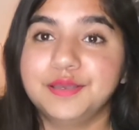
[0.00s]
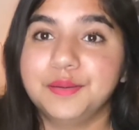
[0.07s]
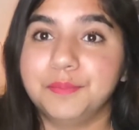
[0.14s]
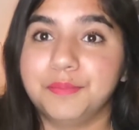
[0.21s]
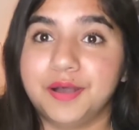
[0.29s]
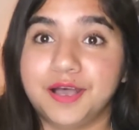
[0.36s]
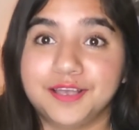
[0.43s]

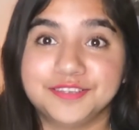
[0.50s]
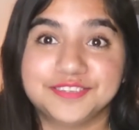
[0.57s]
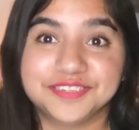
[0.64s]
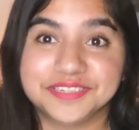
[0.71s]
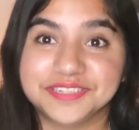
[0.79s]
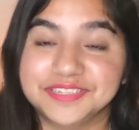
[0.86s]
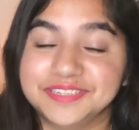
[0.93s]

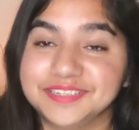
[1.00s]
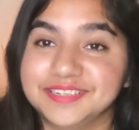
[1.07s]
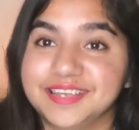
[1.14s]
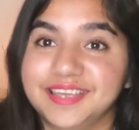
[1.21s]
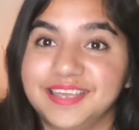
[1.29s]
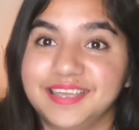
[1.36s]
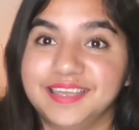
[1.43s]
mastered
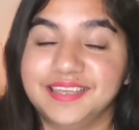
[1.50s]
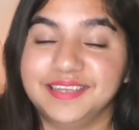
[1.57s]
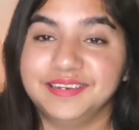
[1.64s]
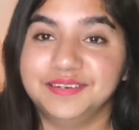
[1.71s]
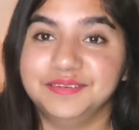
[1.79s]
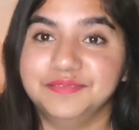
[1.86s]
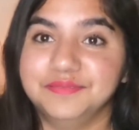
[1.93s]

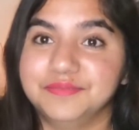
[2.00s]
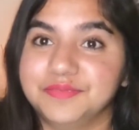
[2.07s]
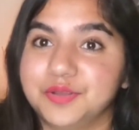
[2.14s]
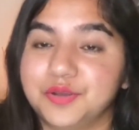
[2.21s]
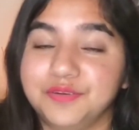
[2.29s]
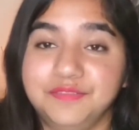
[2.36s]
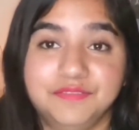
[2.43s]
and
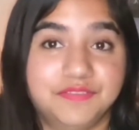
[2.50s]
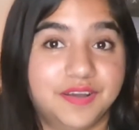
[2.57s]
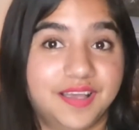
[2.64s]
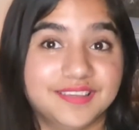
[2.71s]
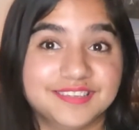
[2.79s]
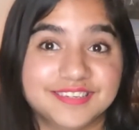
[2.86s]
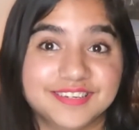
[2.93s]
gotten
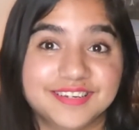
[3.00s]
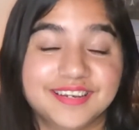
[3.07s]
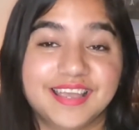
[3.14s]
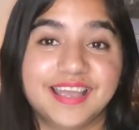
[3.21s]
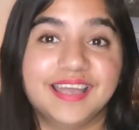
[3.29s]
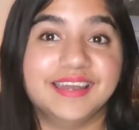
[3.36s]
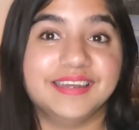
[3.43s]
faster
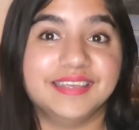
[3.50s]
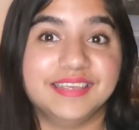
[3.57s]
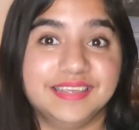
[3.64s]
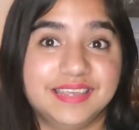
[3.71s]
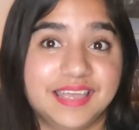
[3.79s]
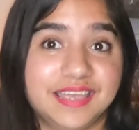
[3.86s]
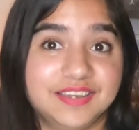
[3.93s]
at
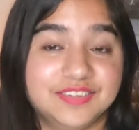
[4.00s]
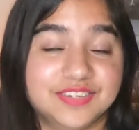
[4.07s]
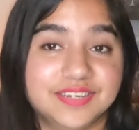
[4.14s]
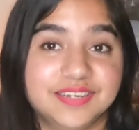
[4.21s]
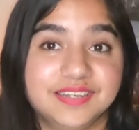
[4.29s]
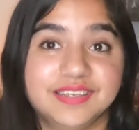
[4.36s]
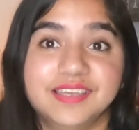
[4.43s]

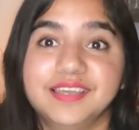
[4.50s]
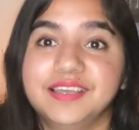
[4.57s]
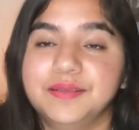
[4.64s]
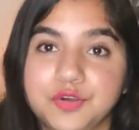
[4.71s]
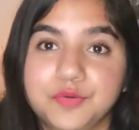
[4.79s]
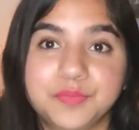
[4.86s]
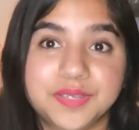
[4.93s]
engaging.
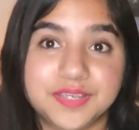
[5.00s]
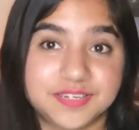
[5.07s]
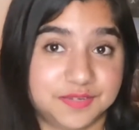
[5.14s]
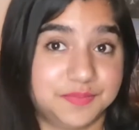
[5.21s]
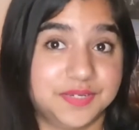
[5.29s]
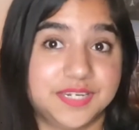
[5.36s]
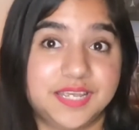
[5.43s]
Don't be
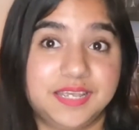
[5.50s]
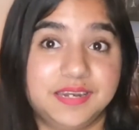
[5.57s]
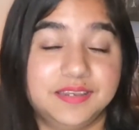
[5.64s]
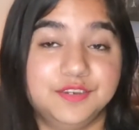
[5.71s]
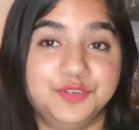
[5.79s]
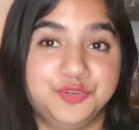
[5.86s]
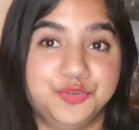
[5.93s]

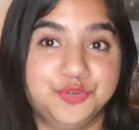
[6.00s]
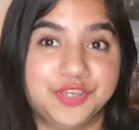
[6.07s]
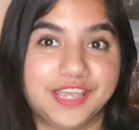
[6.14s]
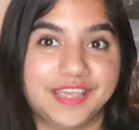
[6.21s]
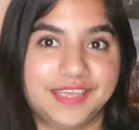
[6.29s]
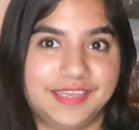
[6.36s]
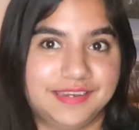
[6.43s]
intimidated. You
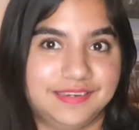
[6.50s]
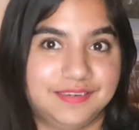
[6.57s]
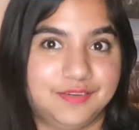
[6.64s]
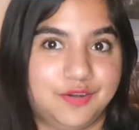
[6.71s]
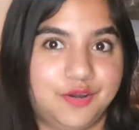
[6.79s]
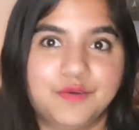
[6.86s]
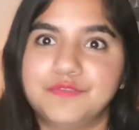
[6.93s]
can
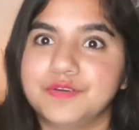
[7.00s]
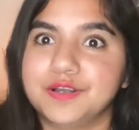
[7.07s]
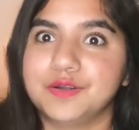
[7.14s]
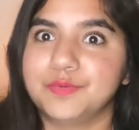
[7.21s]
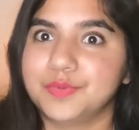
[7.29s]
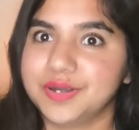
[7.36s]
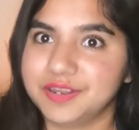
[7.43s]
offer
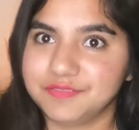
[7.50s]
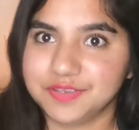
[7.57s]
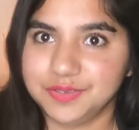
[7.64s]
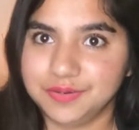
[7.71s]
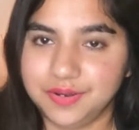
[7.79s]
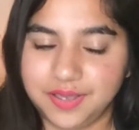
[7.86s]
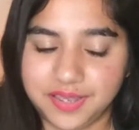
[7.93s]
whatever
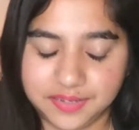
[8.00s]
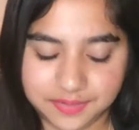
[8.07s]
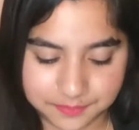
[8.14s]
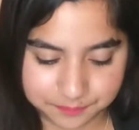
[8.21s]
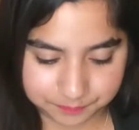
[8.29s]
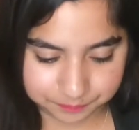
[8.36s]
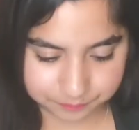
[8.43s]
you like.
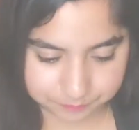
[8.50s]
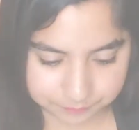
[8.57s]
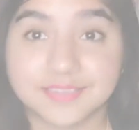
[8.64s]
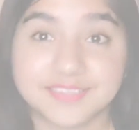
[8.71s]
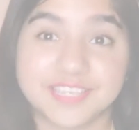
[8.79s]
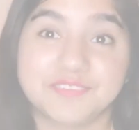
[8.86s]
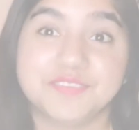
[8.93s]
The
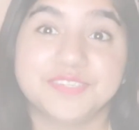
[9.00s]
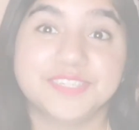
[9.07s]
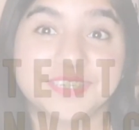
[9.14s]
seventh